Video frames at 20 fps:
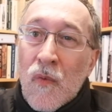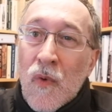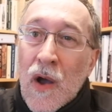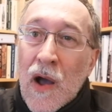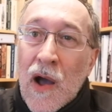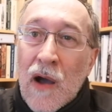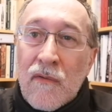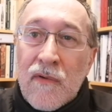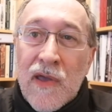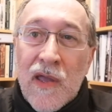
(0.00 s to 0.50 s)

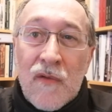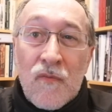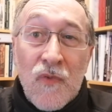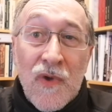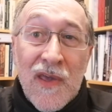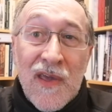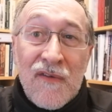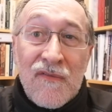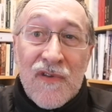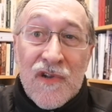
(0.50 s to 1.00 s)
How can
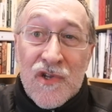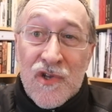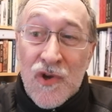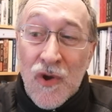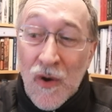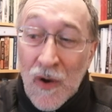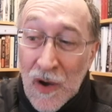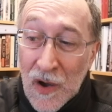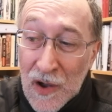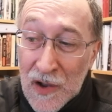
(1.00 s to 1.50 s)
we even
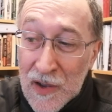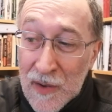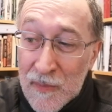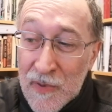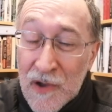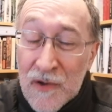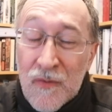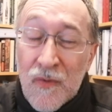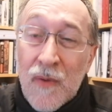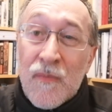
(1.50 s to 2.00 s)
talk
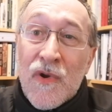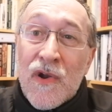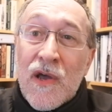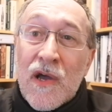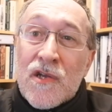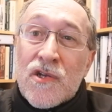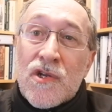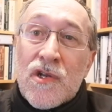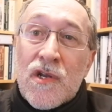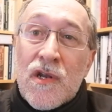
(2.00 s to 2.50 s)
about a
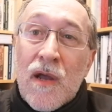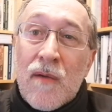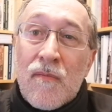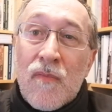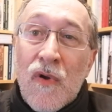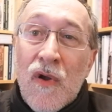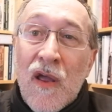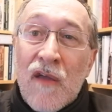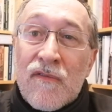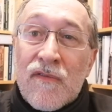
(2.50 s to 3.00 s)
reproduction
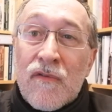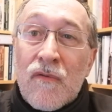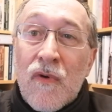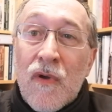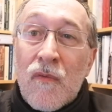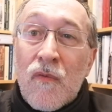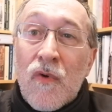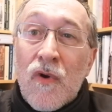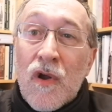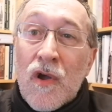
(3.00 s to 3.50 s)
number as though
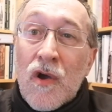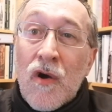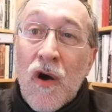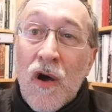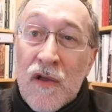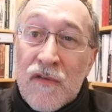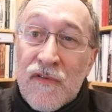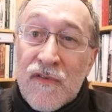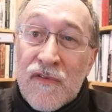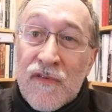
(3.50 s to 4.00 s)
it were a
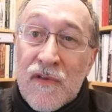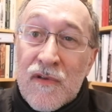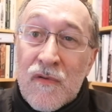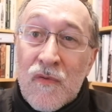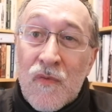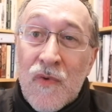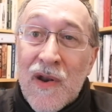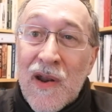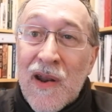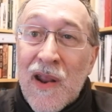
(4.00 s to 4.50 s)

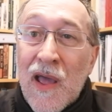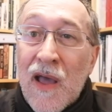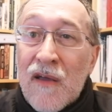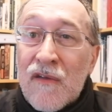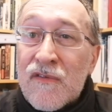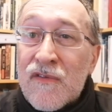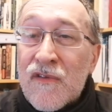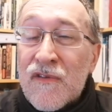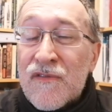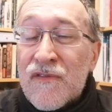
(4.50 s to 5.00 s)
constant when it
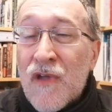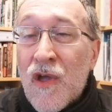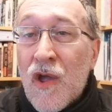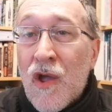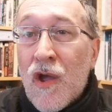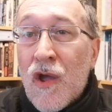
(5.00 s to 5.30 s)
has this